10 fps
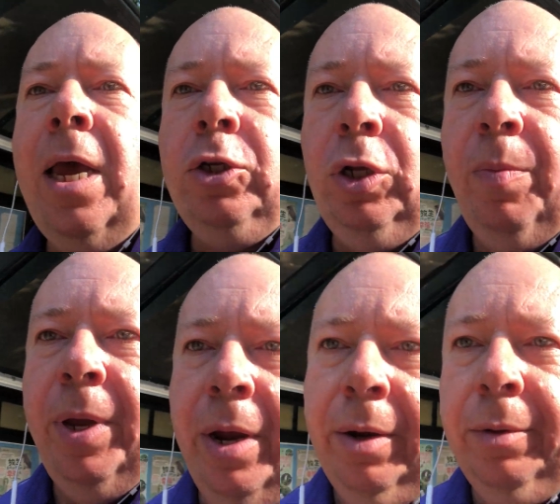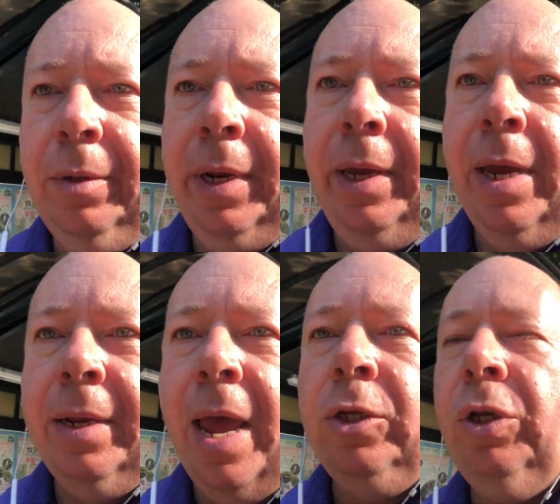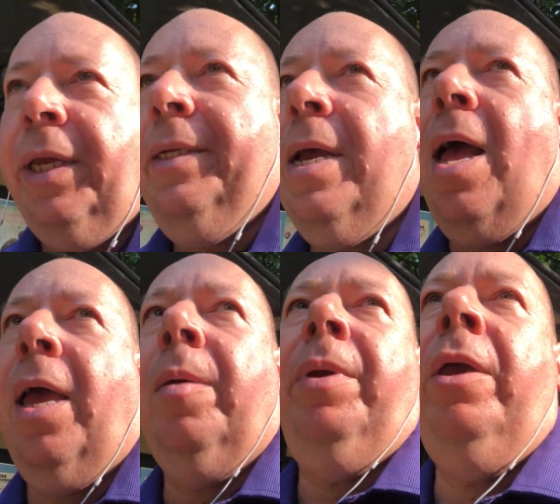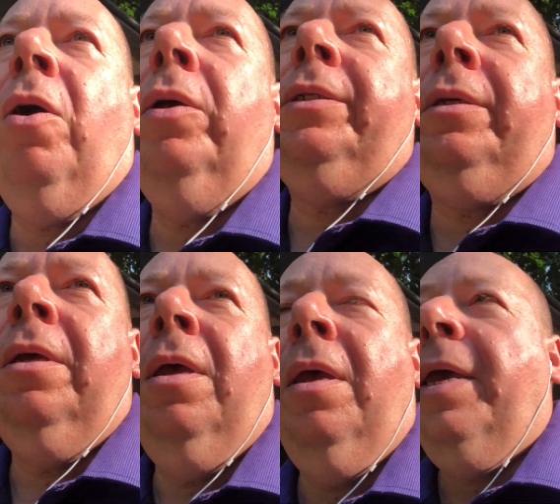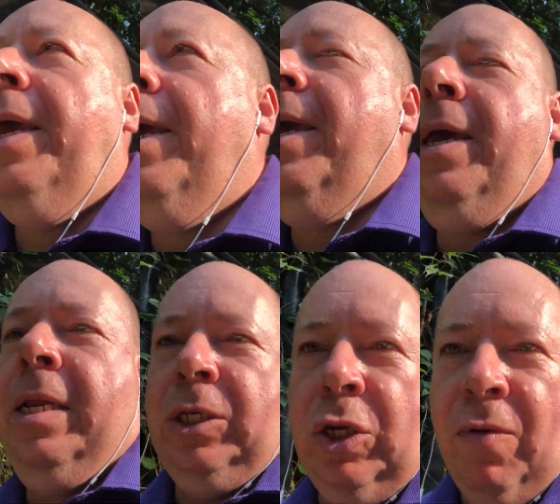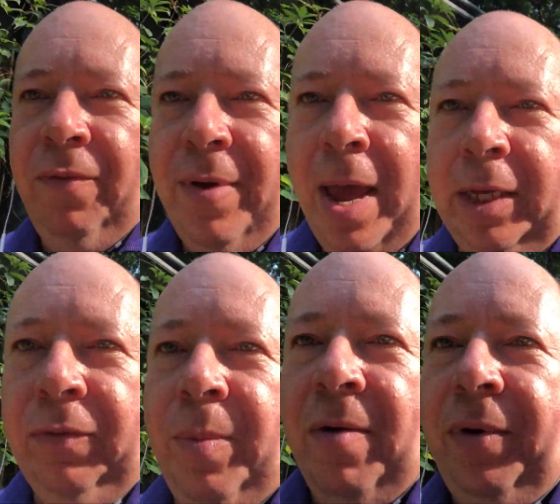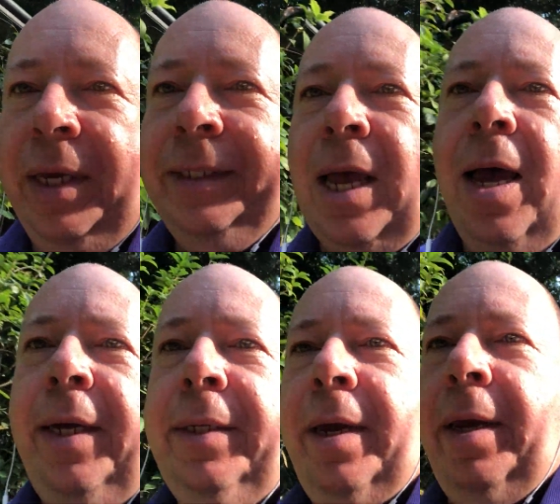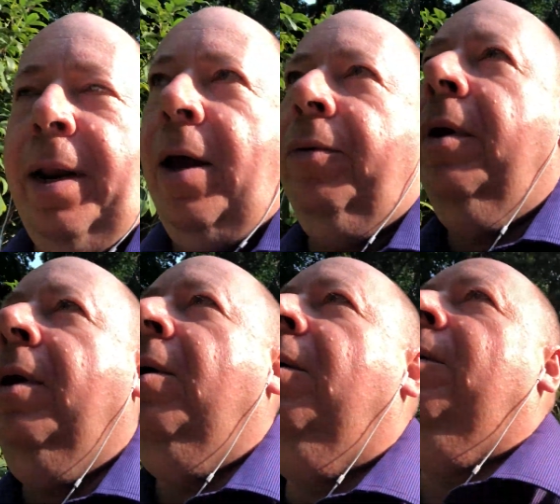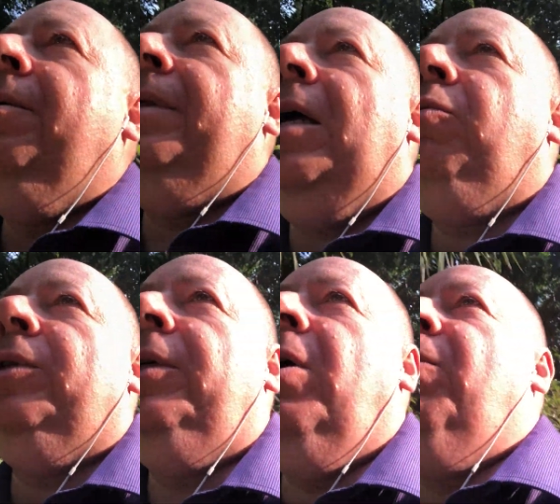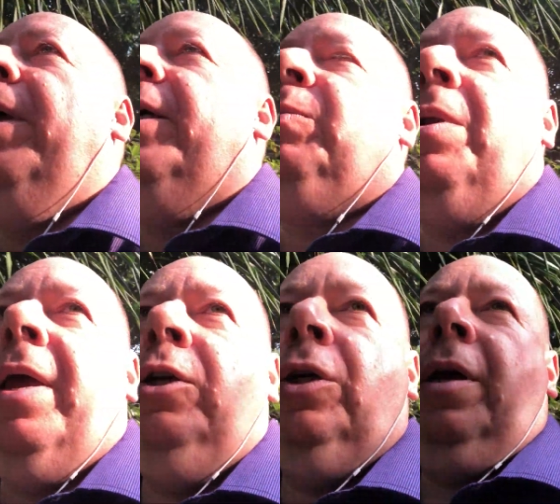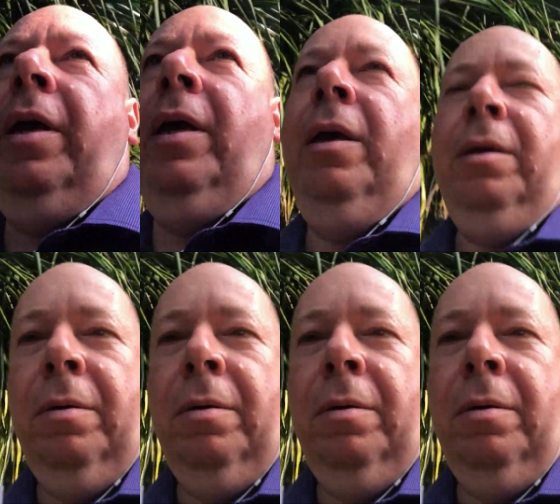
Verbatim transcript: actually be hurt and he can't actually die because he healed so fast from having his eye taken out. That was the only explanation he